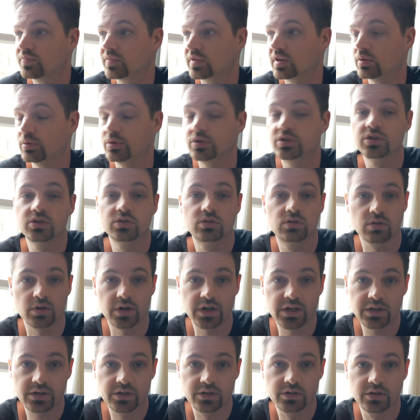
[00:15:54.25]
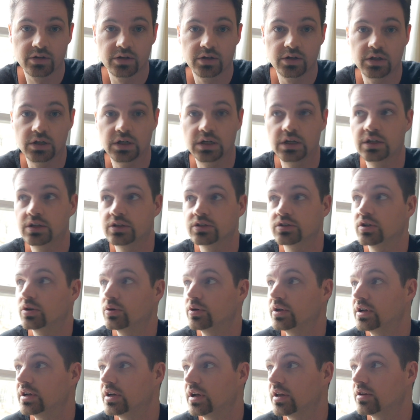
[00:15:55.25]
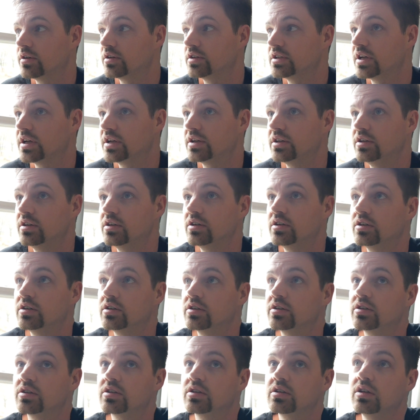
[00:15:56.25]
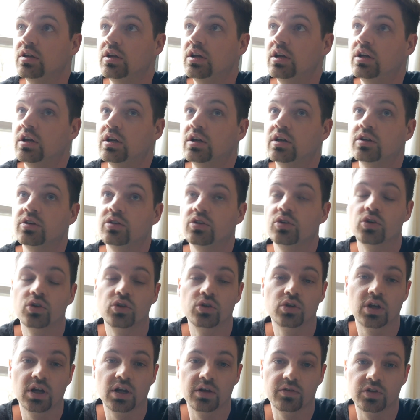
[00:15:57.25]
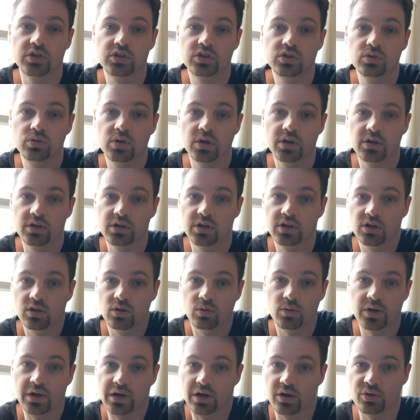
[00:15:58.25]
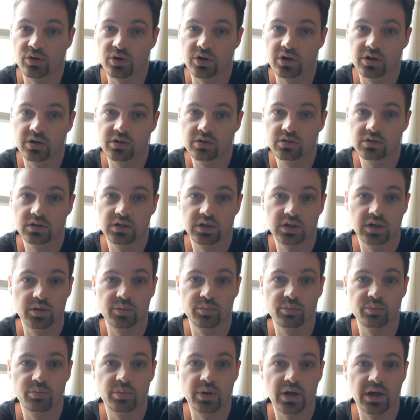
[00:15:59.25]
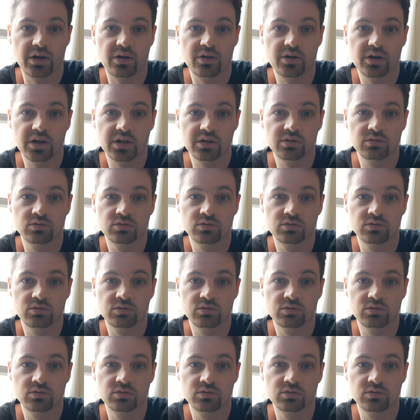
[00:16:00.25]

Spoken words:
which is great. So in another 10 years, you know, you could have a 200 kilowatt hour battery,